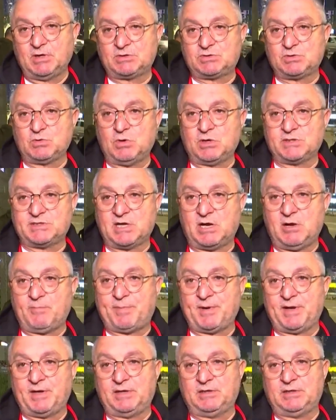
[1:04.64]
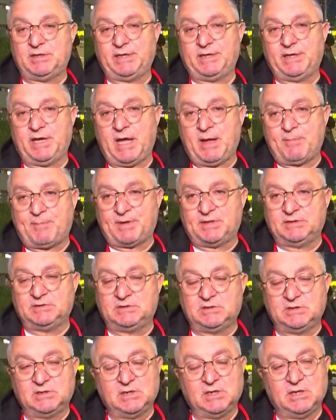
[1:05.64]
to what happened
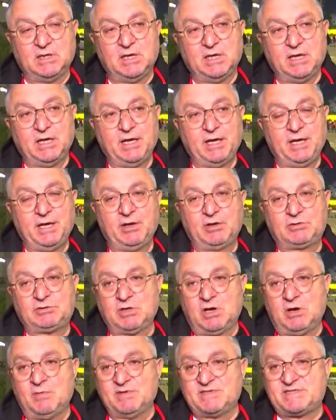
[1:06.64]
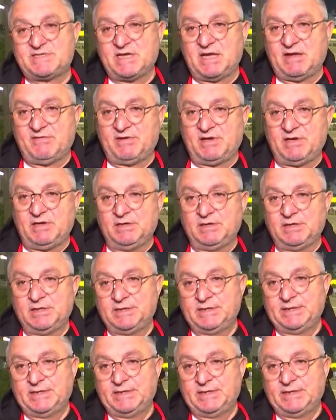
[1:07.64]
in October 7,